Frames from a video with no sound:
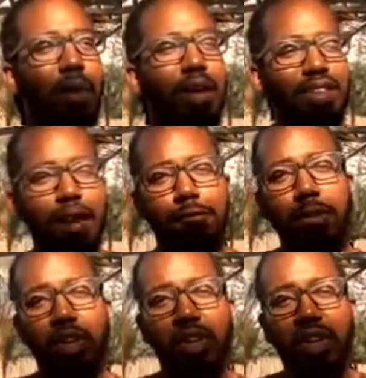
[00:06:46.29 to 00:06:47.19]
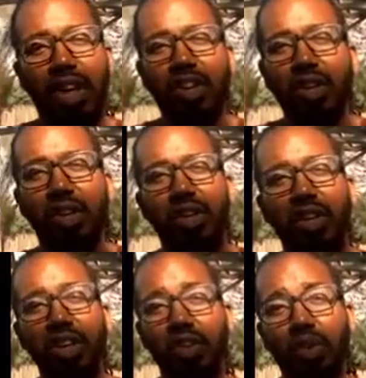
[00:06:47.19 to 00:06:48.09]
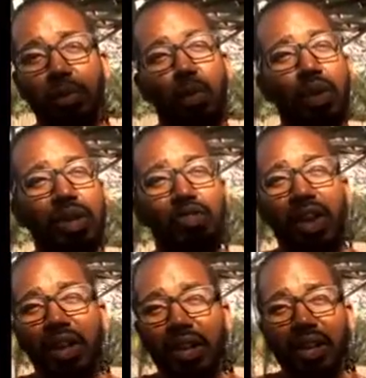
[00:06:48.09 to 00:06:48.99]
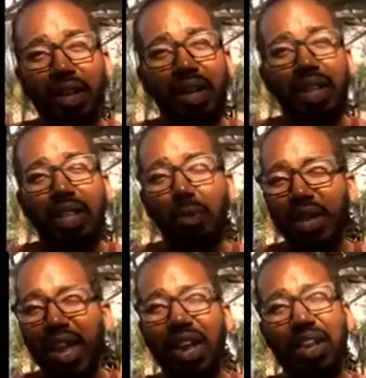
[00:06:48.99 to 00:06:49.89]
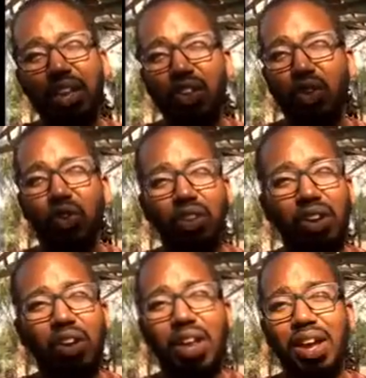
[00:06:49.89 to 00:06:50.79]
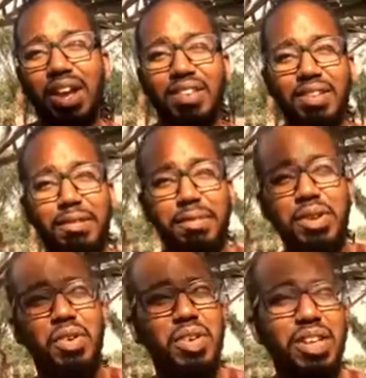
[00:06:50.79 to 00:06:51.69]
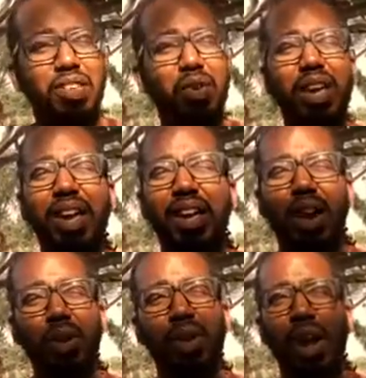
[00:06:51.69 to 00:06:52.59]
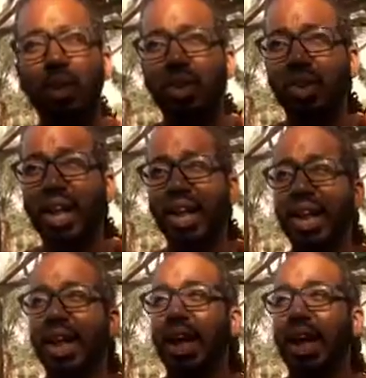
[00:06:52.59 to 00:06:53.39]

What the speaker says: aside from the miseducation, the teachers are poorly trained. They'll be caning your children and all that kind of stuff, you know. So yeah, I wouldn't do that.